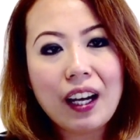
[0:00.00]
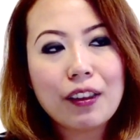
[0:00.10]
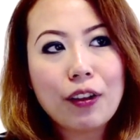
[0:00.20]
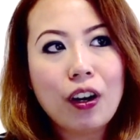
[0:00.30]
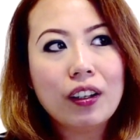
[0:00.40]
I
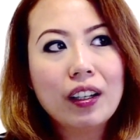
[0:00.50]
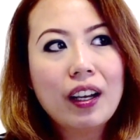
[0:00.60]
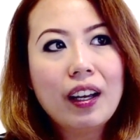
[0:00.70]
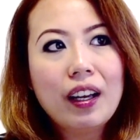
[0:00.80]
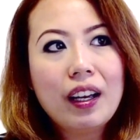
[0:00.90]
thought,
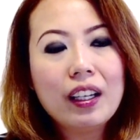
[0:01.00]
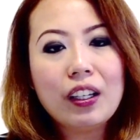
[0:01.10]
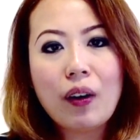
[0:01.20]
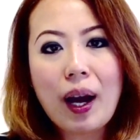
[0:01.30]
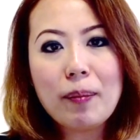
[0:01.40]
you
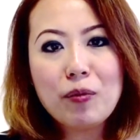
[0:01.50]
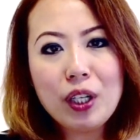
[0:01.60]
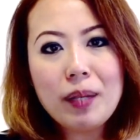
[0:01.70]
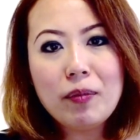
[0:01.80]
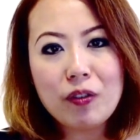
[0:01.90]
know, I'm
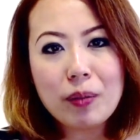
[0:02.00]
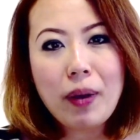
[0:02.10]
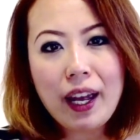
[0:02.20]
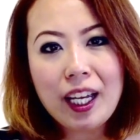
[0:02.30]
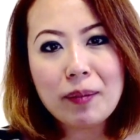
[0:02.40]
really
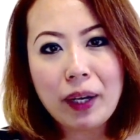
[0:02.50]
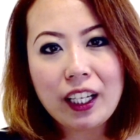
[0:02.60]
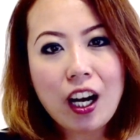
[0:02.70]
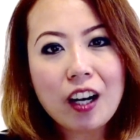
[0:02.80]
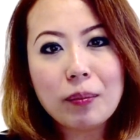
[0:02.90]
repaying
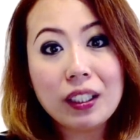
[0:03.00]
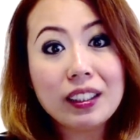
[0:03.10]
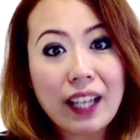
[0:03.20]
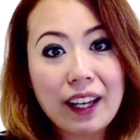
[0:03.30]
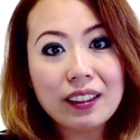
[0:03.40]
my karma
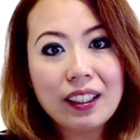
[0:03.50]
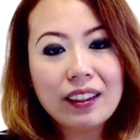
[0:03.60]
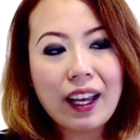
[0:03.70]
debt